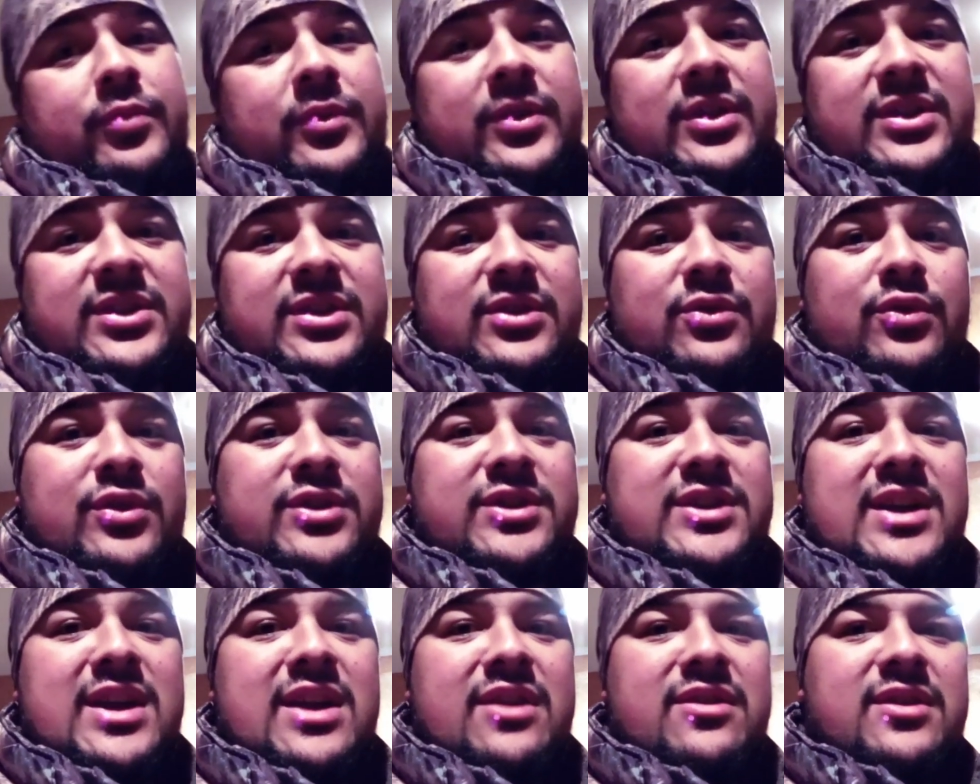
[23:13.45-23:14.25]
There's
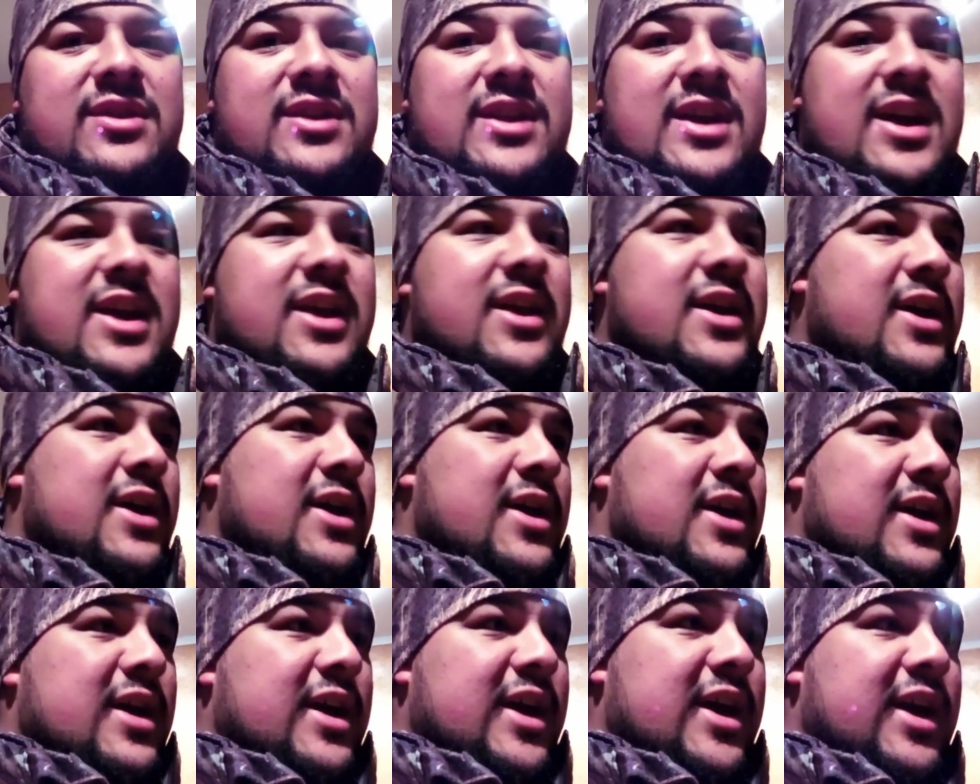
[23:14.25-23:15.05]
always another day,
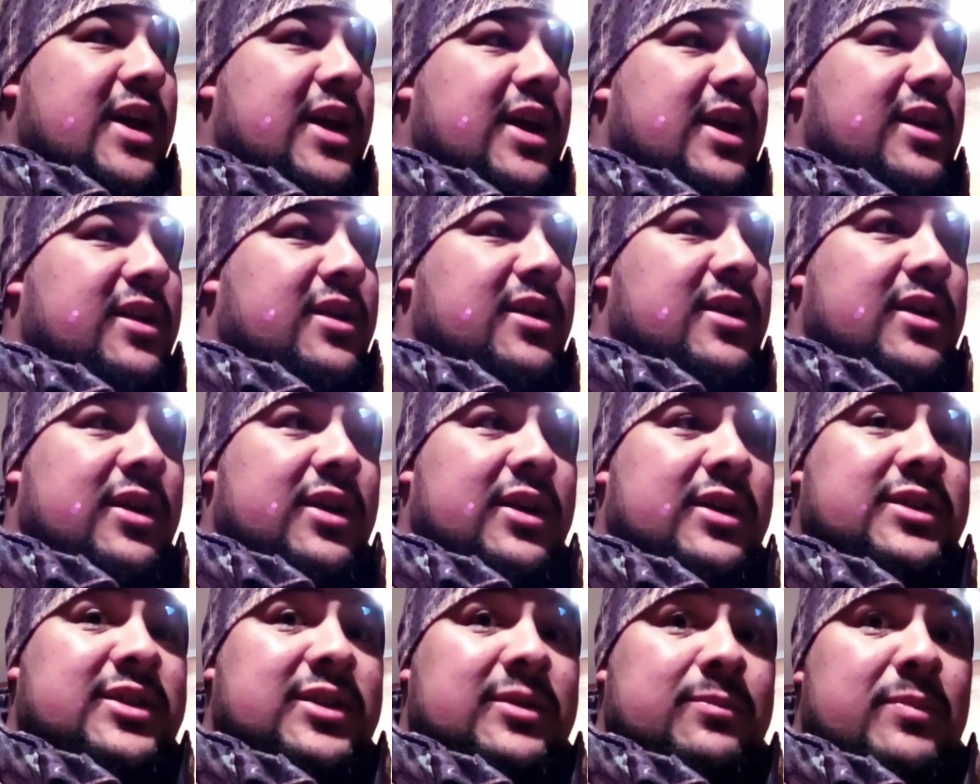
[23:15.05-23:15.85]
and
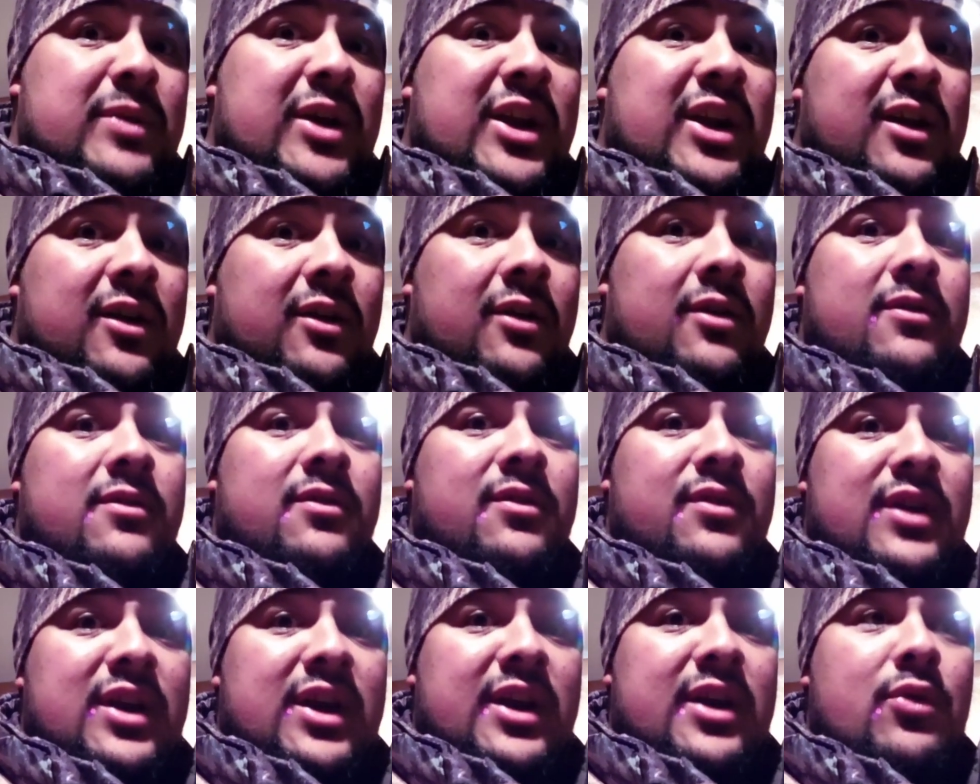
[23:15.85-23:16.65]
it's better
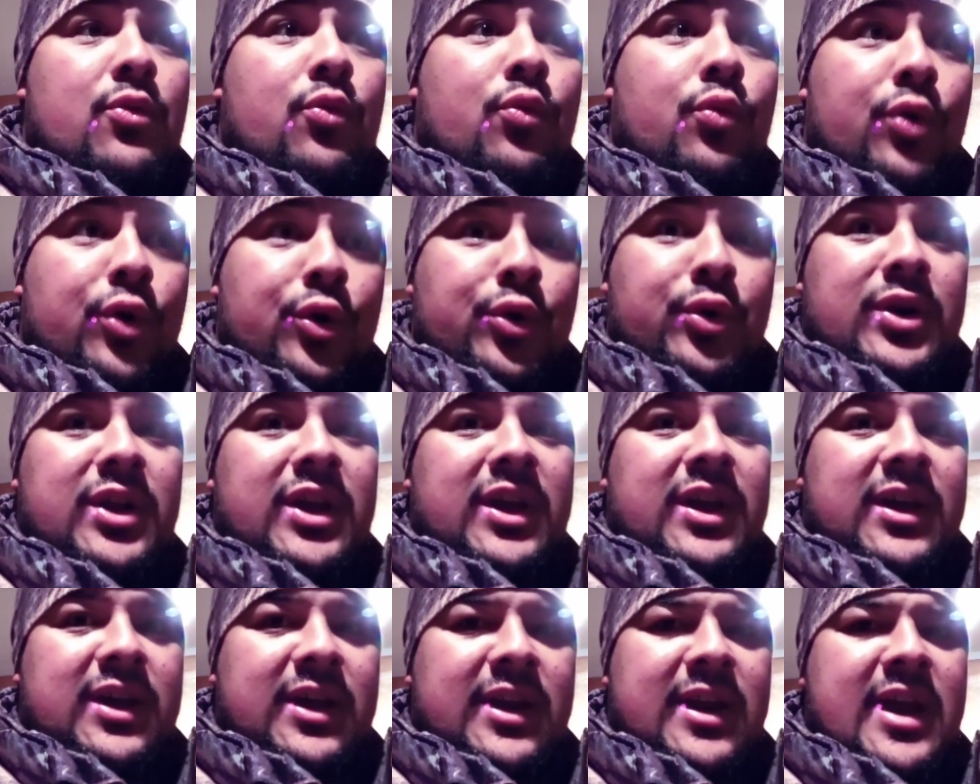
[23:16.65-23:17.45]
than
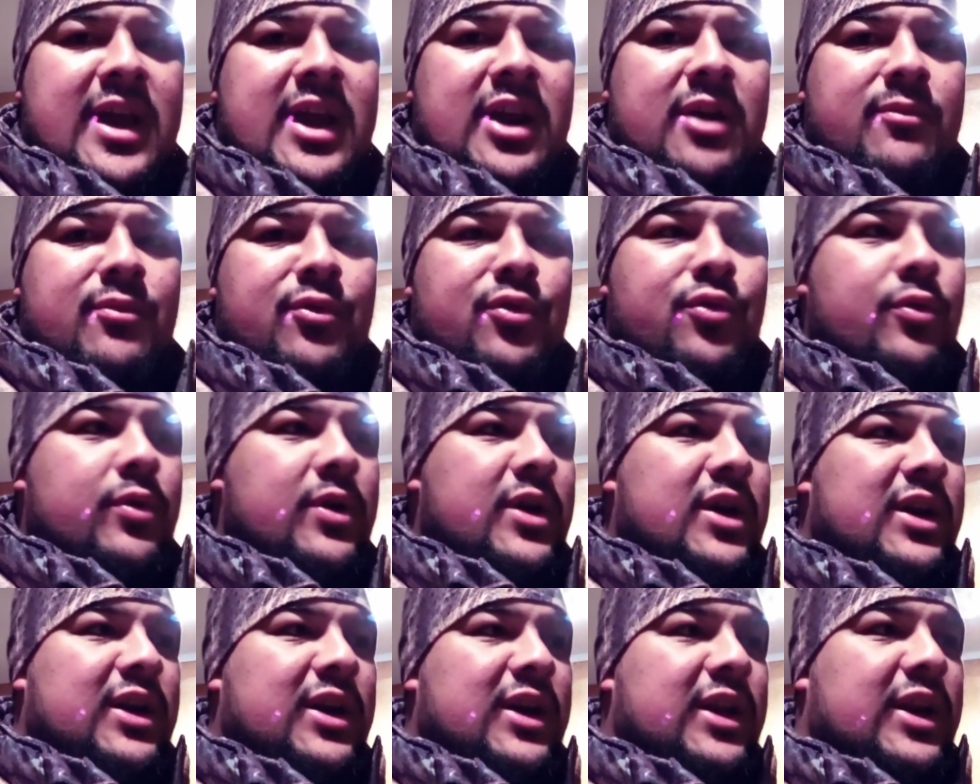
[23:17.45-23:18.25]
wounding an animal
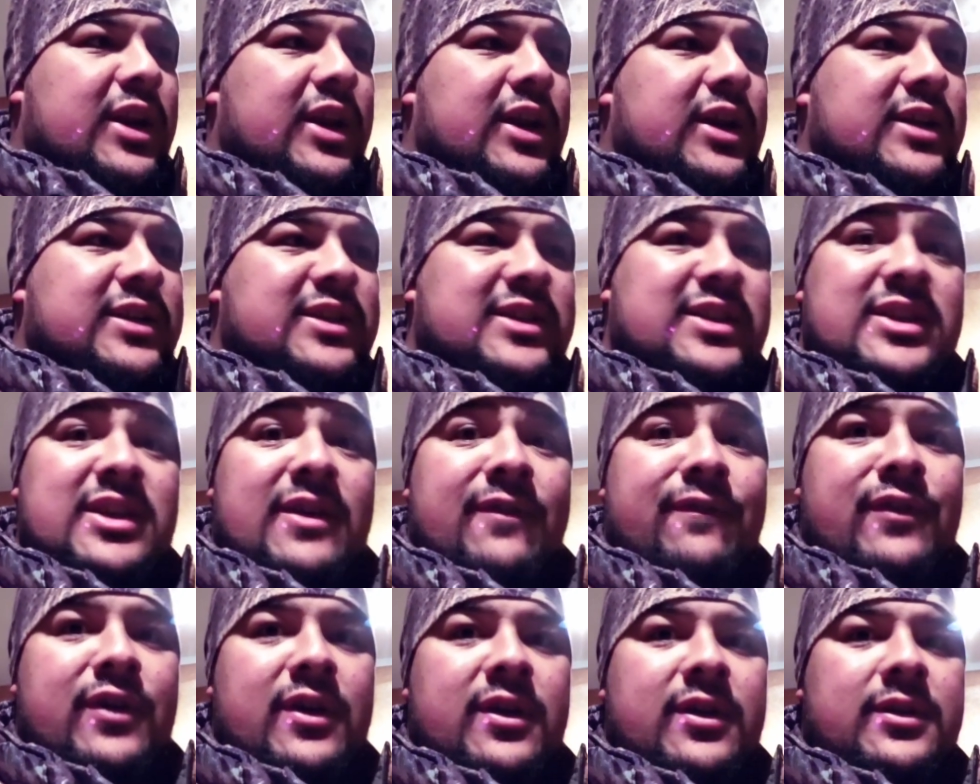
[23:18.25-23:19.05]
and letting it
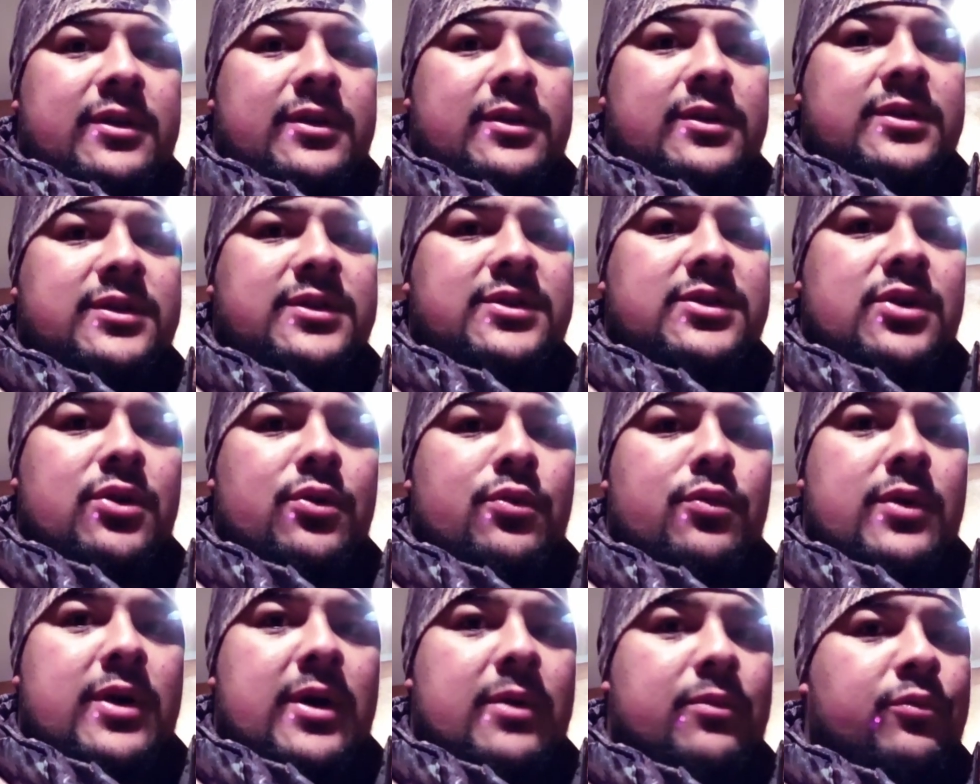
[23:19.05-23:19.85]
suffer.
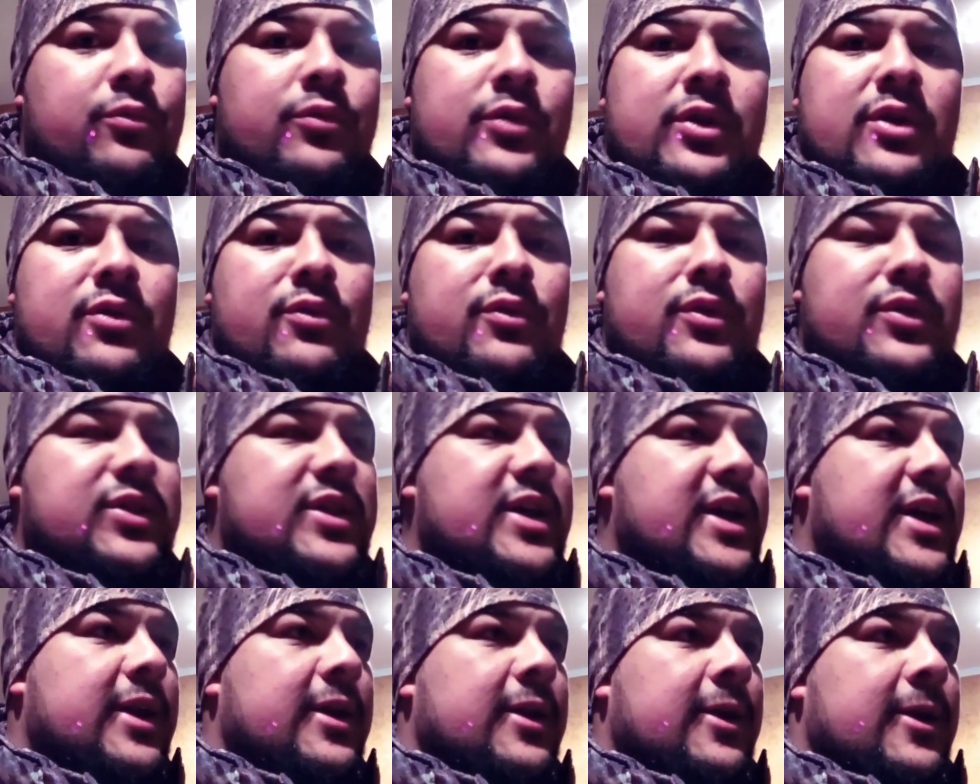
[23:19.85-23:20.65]
So we don't
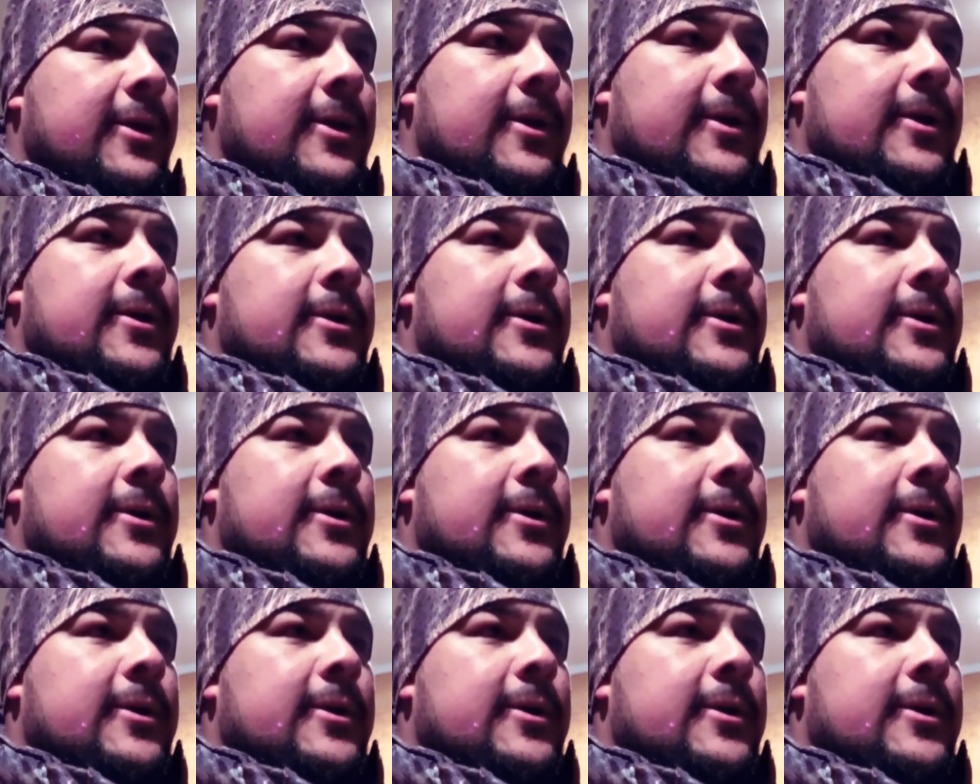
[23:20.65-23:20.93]
want that.